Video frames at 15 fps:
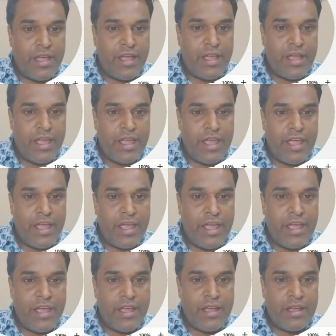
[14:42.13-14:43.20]
A
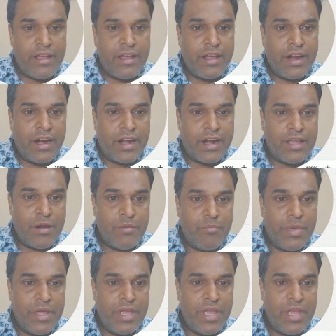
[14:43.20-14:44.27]
greater than B
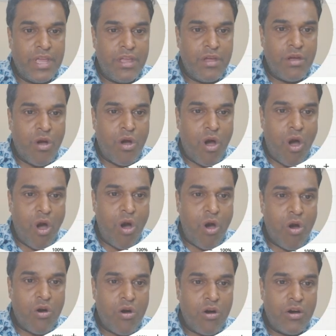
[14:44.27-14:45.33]
or
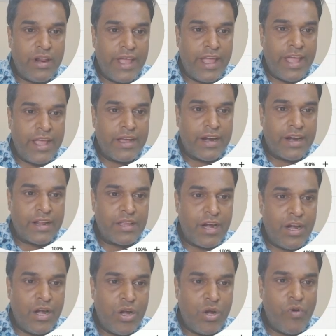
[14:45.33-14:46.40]
A greater than
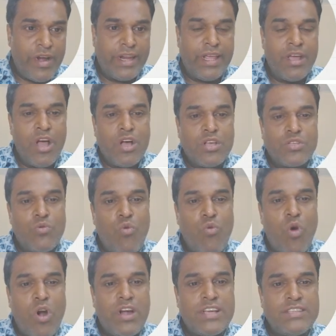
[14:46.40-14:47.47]
20. So what
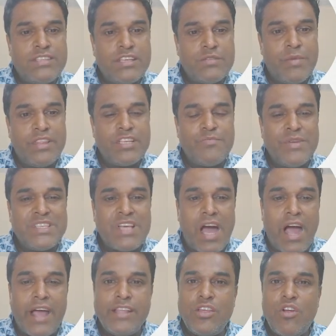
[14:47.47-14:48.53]
does this mean? This means
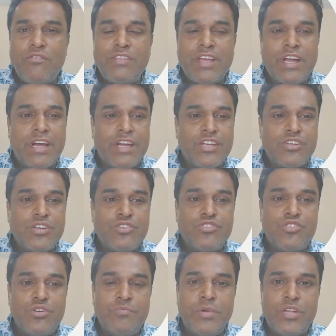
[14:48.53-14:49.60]
either of the conditions
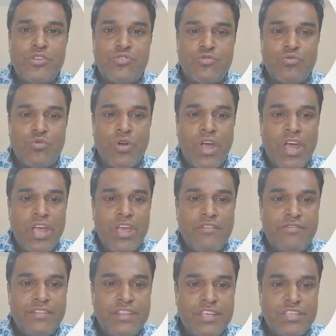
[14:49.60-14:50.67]
should be true.
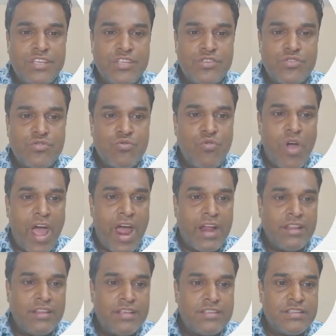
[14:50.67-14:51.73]
If this is true
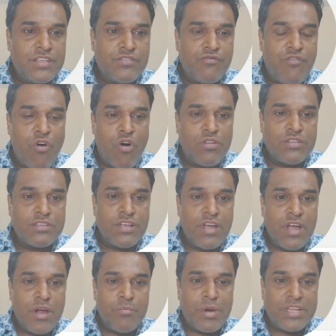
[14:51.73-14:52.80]
and this is false,
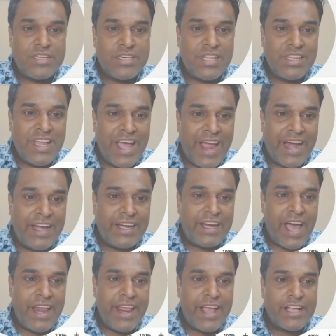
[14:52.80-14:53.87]
but still the
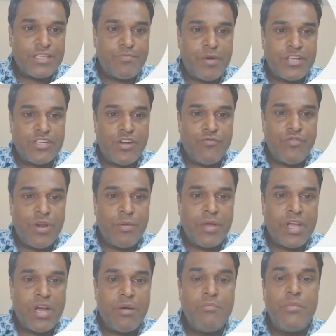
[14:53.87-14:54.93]
entire expression will
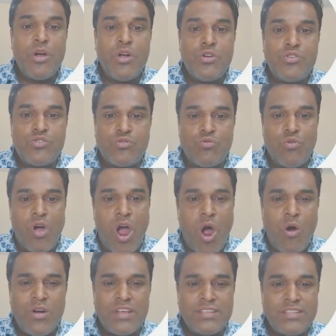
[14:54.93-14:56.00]
become true.
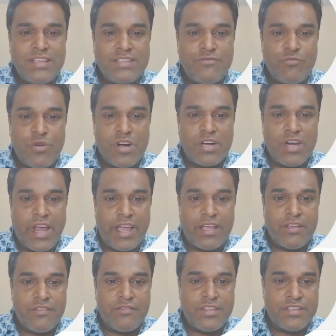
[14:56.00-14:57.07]
How does this work like?
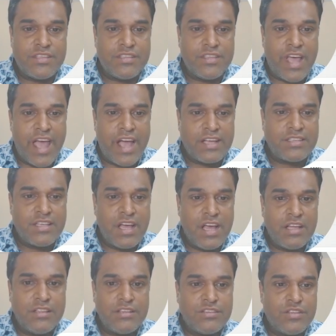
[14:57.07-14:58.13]
This is x,
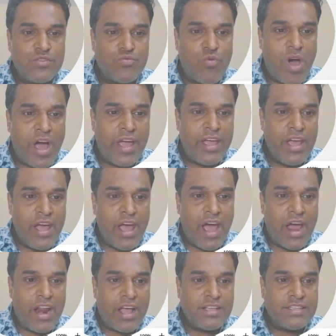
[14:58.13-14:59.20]
this is y,
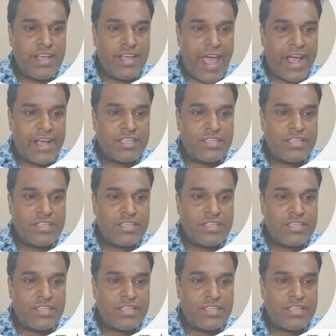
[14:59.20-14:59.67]
and I say x